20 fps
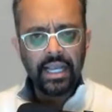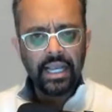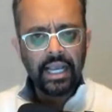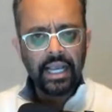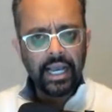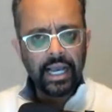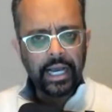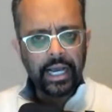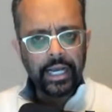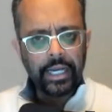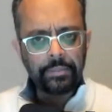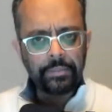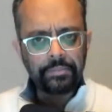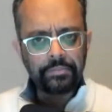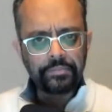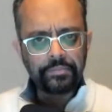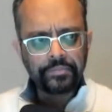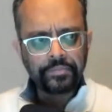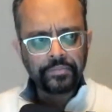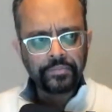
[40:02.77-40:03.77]

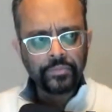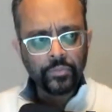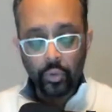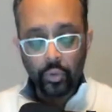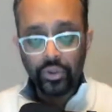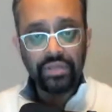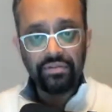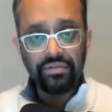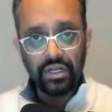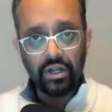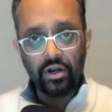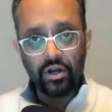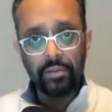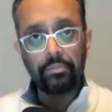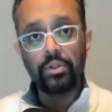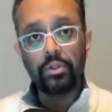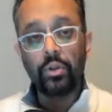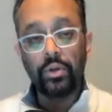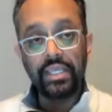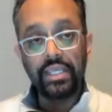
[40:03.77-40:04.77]
Or even our
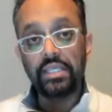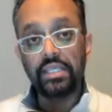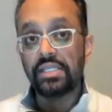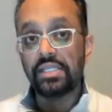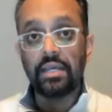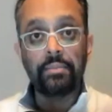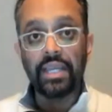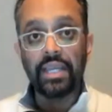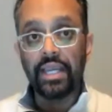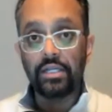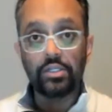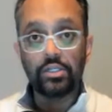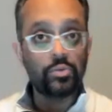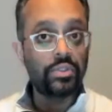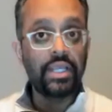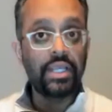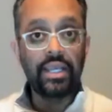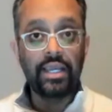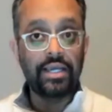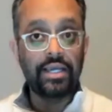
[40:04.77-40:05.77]
employees coming at us with,
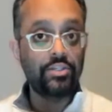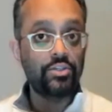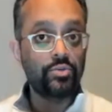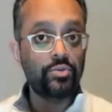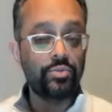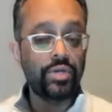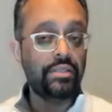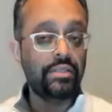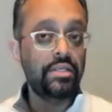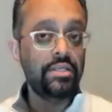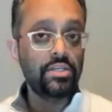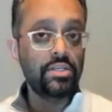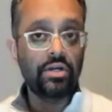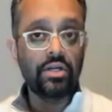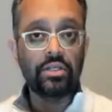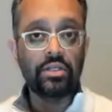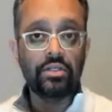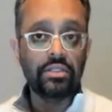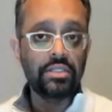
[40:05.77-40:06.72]
hey, I just read this article.